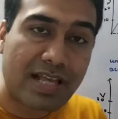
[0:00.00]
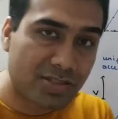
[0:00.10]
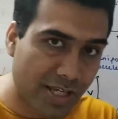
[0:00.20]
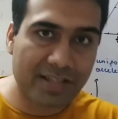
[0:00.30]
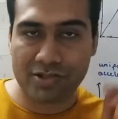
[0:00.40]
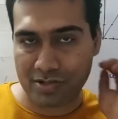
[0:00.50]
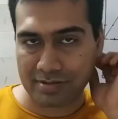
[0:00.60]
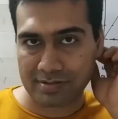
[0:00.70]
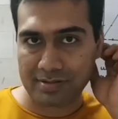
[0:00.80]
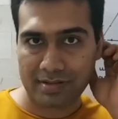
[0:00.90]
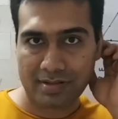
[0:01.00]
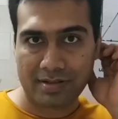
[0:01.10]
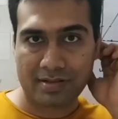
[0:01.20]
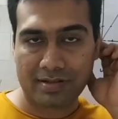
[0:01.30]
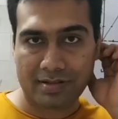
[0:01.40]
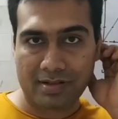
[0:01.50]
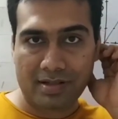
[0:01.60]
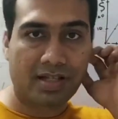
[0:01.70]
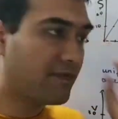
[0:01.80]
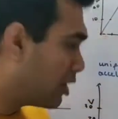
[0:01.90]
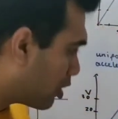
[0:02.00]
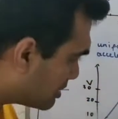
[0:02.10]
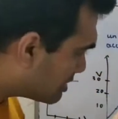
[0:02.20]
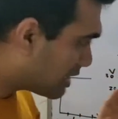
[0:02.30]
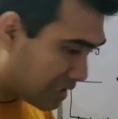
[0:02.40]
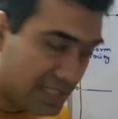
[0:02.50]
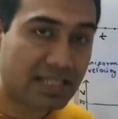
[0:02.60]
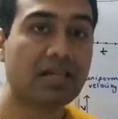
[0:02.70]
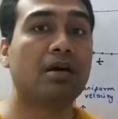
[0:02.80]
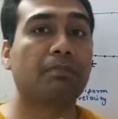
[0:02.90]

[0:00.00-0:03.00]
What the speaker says: has changed. Here the velocity is decreasing,